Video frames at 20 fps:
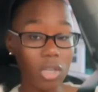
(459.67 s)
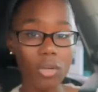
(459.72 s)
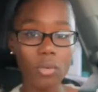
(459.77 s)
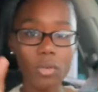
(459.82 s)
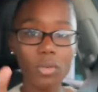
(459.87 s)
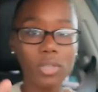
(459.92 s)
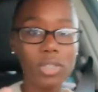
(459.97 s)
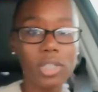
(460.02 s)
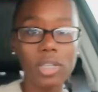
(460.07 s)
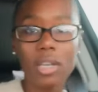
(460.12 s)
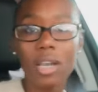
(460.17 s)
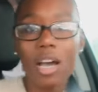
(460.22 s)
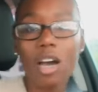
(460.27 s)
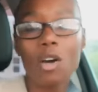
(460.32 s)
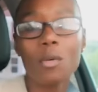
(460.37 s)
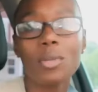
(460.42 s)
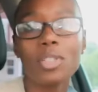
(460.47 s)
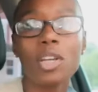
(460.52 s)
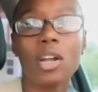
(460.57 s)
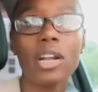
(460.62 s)
We'll see. I
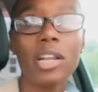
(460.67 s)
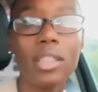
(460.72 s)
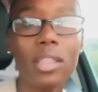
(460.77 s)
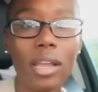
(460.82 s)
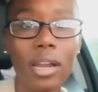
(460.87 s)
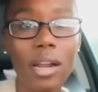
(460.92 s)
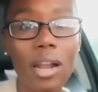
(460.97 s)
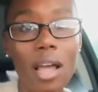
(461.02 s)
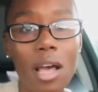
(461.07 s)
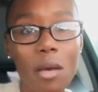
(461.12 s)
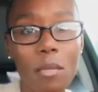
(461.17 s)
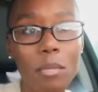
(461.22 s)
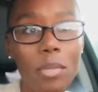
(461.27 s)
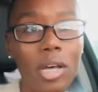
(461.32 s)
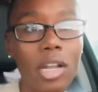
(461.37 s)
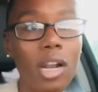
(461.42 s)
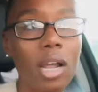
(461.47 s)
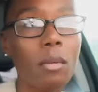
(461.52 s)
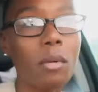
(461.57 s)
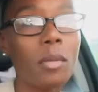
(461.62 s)
hope it's already there.
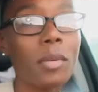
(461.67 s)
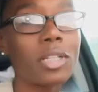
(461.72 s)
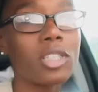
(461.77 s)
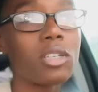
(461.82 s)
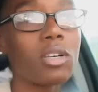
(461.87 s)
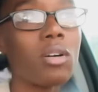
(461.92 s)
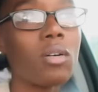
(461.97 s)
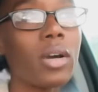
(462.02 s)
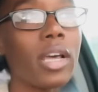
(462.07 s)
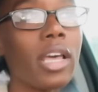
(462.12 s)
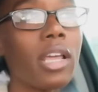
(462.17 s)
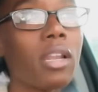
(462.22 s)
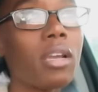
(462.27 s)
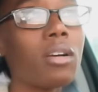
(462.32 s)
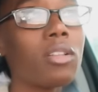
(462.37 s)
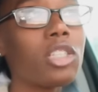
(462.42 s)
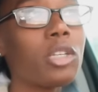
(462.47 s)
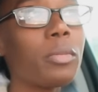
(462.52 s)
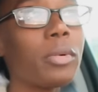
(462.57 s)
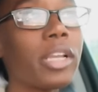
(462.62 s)
But I'm about to go ahead and
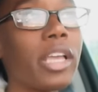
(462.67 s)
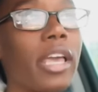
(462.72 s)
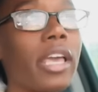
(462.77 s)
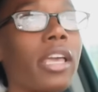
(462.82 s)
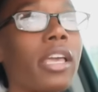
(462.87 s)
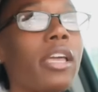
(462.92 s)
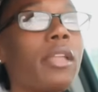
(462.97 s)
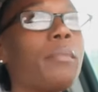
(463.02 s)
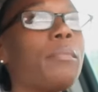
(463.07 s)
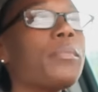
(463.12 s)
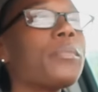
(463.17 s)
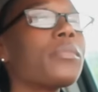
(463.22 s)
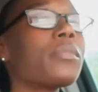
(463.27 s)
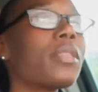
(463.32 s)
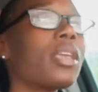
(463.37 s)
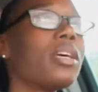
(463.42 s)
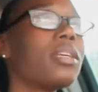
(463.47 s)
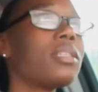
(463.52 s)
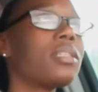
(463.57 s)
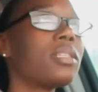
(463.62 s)
go to Brigade,
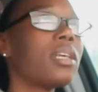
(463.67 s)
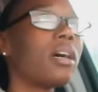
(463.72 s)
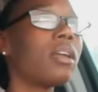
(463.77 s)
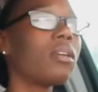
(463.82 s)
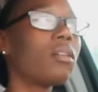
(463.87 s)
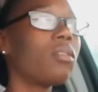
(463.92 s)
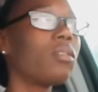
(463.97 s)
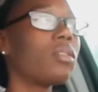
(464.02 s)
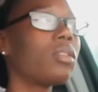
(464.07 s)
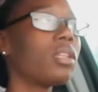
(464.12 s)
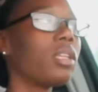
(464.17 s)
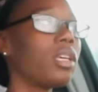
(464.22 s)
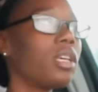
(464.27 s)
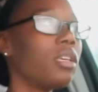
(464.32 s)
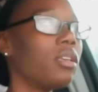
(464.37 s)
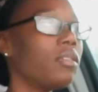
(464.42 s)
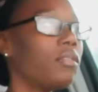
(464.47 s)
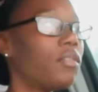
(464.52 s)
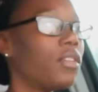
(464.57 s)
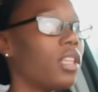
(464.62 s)
sign out on
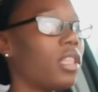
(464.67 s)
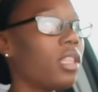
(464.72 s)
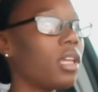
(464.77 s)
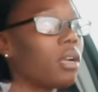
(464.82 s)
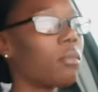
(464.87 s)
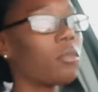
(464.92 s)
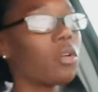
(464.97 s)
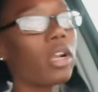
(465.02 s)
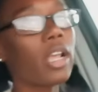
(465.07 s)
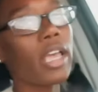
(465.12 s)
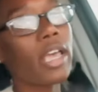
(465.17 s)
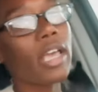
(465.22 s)
leave, and then I'm going to